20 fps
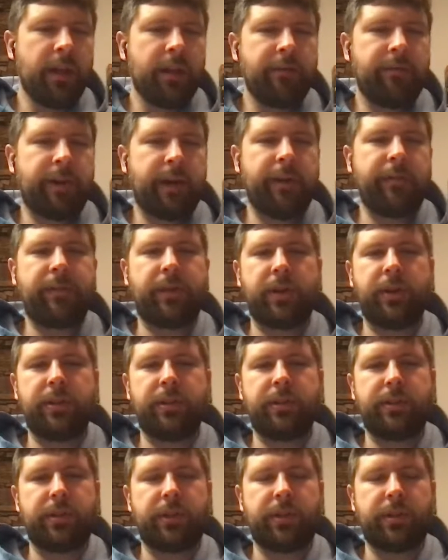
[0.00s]
5
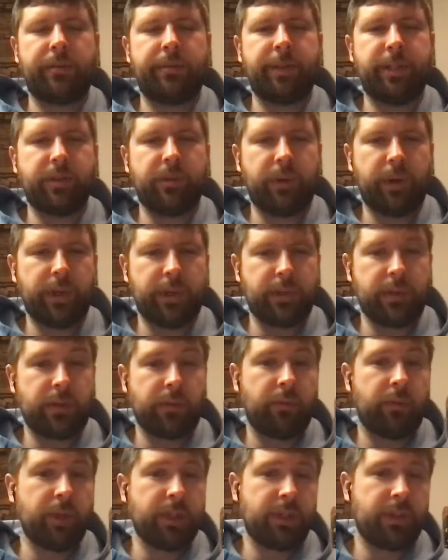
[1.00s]
curtains are to be joined,
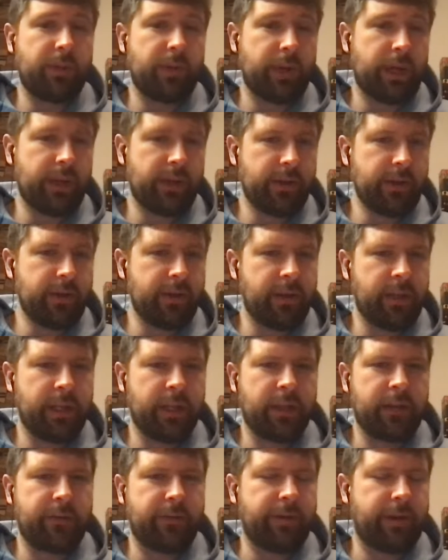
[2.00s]
one to another, and the
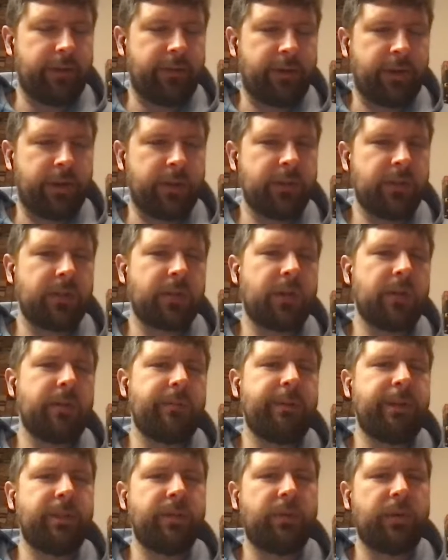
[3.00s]
other 5 curtains are to
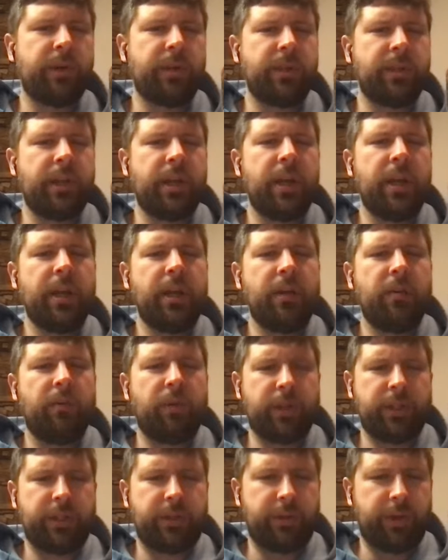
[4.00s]
be joined,
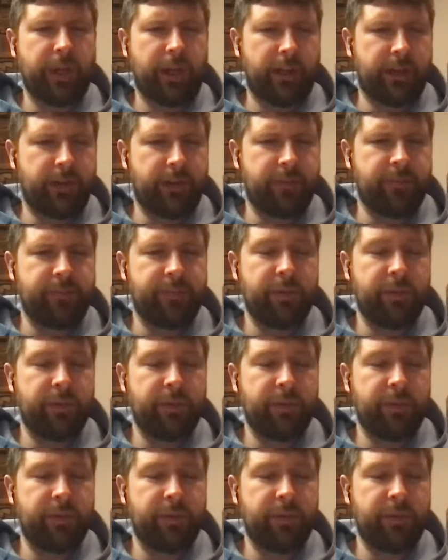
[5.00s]
one to another.